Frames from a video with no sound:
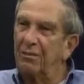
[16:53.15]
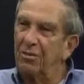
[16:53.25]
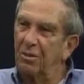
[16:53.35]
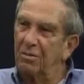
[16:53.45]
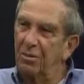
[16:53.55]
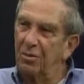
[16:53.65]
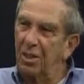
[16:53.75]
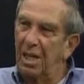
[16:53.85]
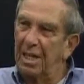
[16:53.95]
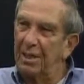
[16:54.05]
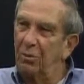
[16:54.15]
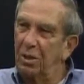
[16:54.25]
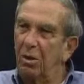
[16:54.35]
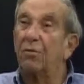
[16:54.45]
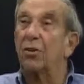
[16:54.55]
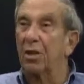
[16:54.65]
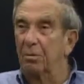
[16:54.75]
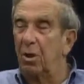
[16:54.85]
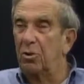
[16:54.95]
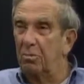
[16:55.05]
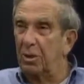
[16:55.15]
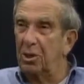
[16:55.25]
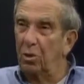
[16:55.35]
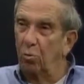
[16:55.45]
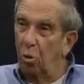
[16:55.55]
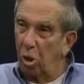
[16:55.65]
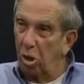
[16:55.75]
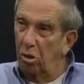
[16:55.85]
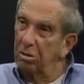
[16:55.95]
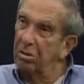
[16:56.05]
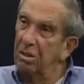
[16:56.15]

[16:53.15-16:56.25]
for Hollywood or for the motion picture world.